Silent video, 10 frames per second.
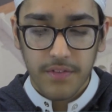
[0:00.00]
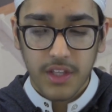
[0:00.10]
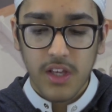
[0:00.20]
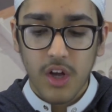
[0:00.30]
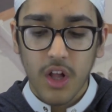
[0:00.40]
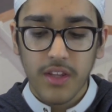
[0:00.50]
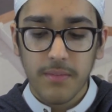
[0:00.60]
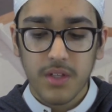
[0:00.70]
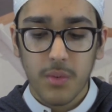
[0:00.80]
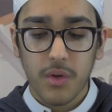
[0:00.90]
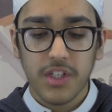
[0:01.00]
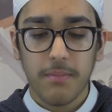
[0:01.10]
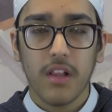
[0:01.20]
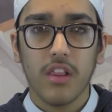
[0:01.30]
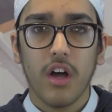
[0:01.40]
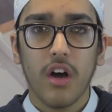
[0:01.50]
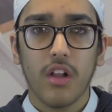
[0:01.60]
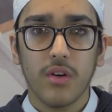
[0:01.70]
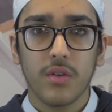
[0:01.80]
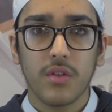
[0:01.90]
He called them to worship Allah
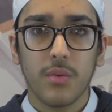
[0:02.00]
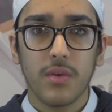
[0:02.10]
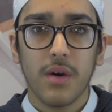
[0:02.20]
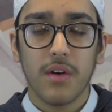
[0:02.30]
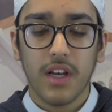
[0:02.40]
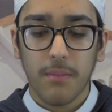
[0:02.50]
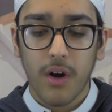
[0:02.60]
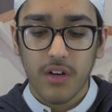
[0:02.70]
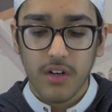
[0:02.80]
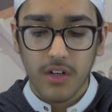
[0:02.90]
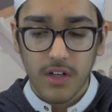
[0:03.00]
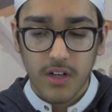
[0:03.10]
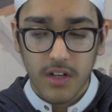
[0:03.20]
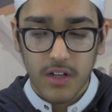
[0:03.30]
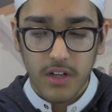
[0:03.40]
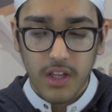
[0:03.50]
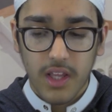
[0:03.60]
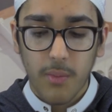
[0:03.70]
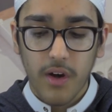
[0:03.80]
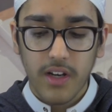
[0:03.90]
alone without any partner.
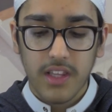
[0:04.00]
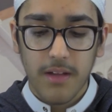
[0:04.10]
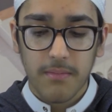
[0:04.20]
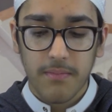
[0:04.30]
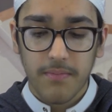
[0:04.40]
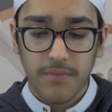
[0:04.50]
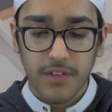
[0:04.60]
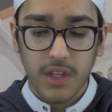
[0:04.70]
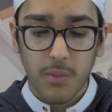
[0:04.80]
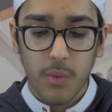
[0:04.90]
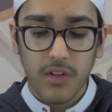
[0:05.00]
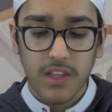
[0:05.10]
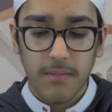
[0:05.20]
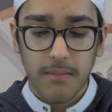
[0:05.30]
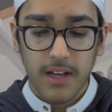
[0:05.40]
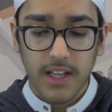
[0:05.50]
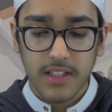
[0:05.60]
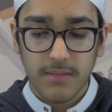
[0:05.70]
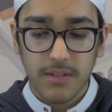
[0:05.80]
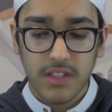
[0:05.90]
He wanted them he warned them
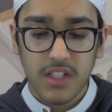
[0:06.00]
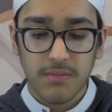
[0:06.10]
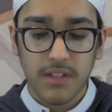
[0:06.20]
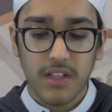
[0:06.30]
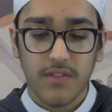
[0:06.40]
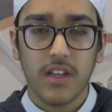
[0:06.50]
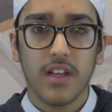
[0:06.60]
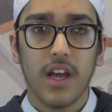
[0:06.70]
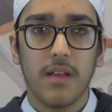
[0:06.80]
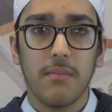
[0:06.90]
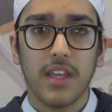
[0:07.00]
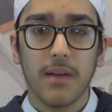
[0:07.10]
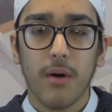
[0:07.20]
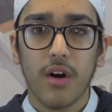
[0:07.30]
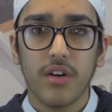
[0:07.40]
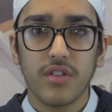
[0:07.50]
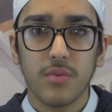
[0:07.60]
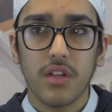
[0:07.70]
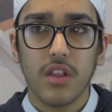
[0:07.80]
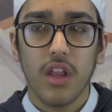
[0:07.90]
against disbelieving and making partners
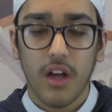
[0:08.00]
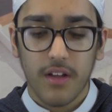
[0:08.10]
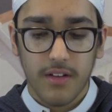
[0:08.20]
with Allah.